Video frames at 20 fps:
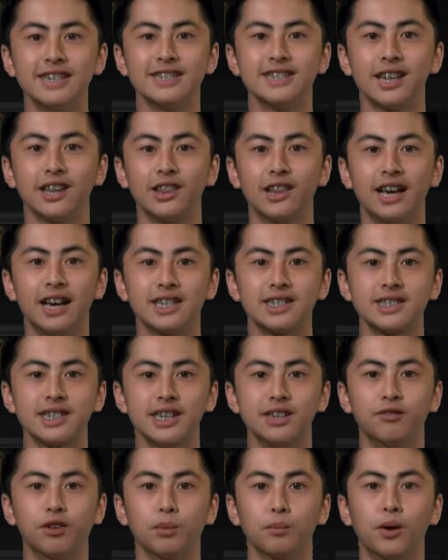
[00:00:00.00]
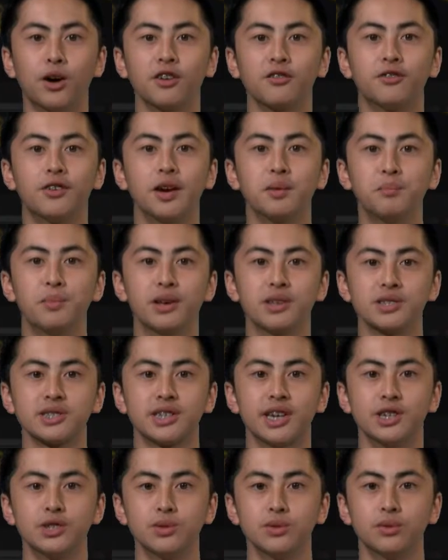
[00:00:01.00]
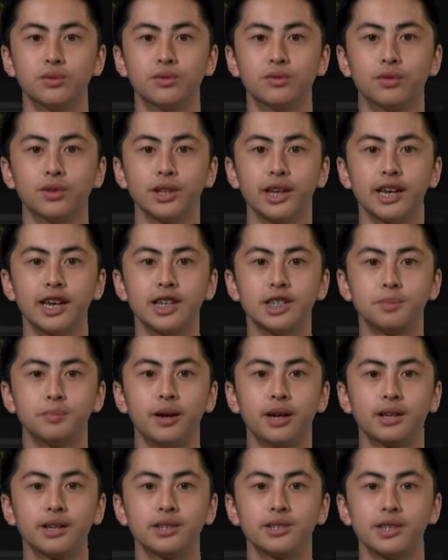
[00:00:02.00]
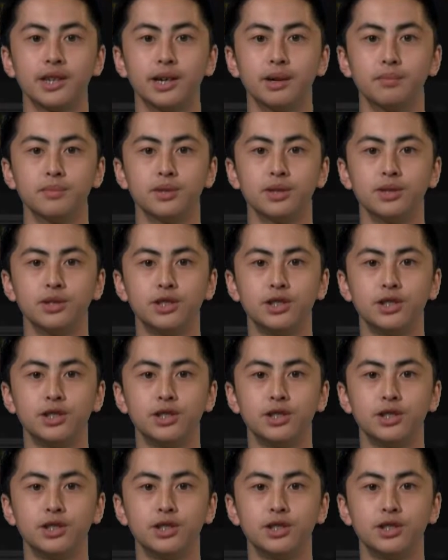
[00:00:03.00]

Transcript: is the last day of our modified bell schedule for the SBAC exams.